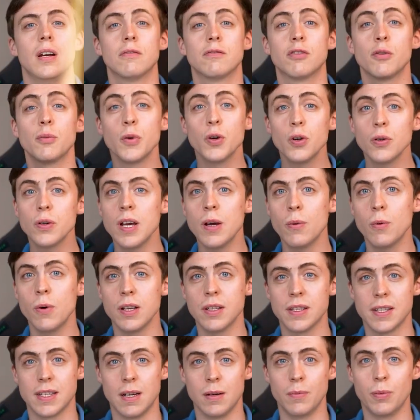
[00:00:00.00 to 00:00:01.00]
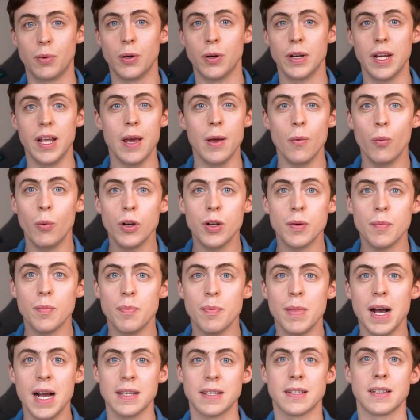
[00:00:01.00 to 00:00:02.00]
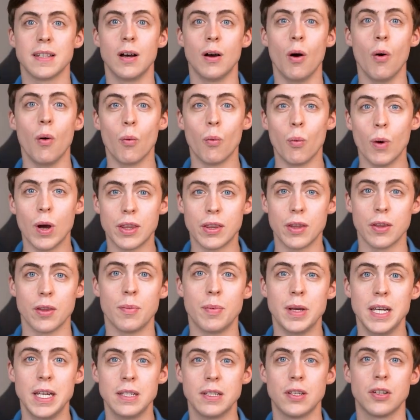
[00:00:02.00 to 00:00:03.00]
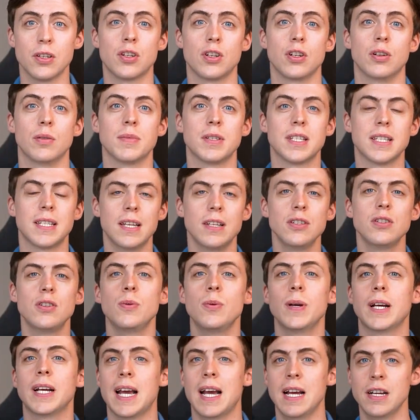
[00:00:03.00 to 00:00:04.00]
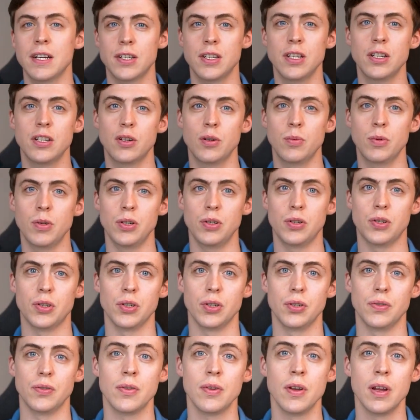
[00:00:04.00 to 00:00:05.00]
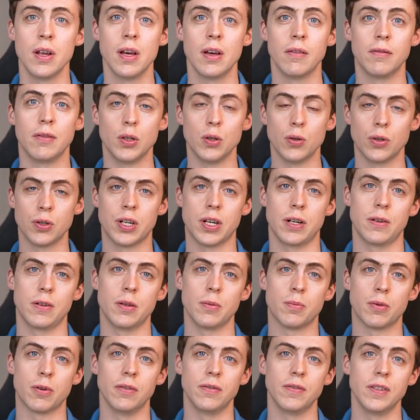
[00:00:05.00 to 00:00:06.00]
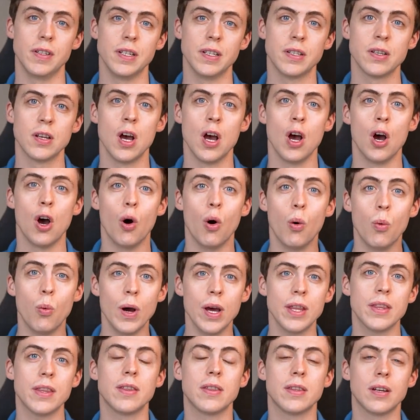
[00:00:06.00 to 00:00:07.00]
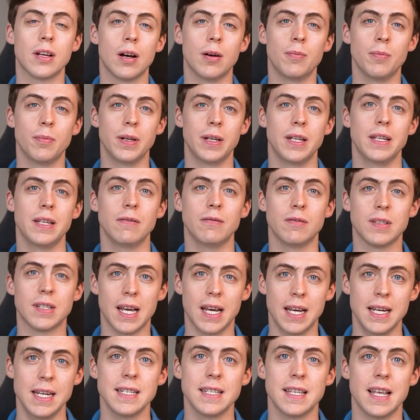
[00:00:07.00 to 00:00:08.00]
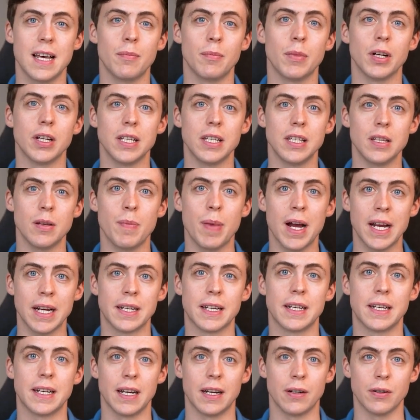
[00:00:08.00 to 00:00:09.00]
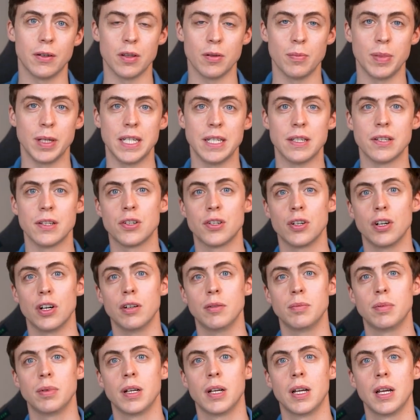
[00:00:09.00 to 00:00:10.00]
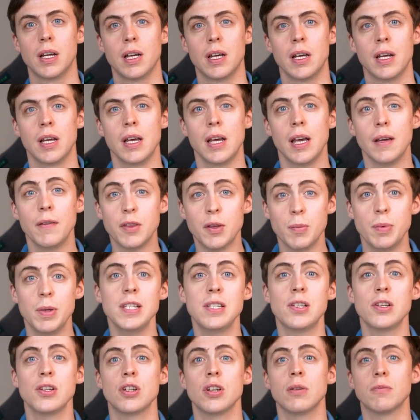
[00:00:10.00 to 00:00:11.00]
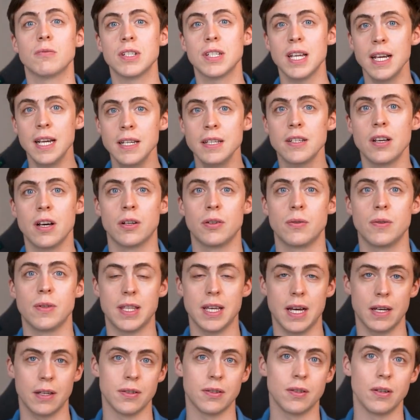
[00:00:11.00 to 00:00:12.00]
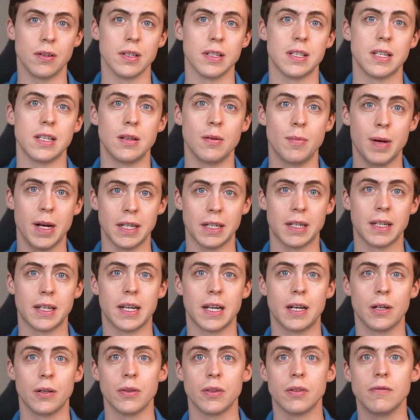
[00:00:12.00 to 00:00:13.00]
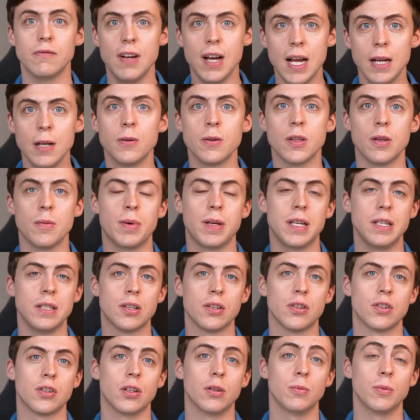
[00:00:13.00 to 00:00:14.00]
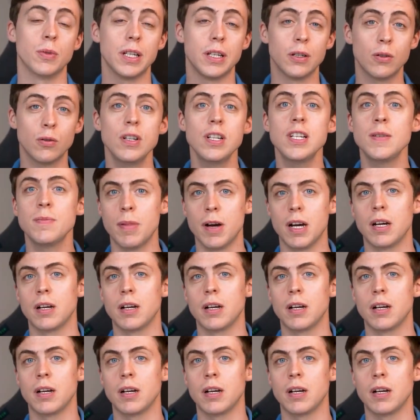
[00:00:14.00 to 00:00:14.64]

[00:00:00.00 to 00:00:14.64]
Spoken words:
From your net worth standpoint, it wouldn't matter whether the pizza shop sends you a cash distribution for your share of the profits or whether the company retains that money in the bank account of the pizza shop. If the pizza shop retains $100,000 in the bank account, the value of the pizza shop would increase by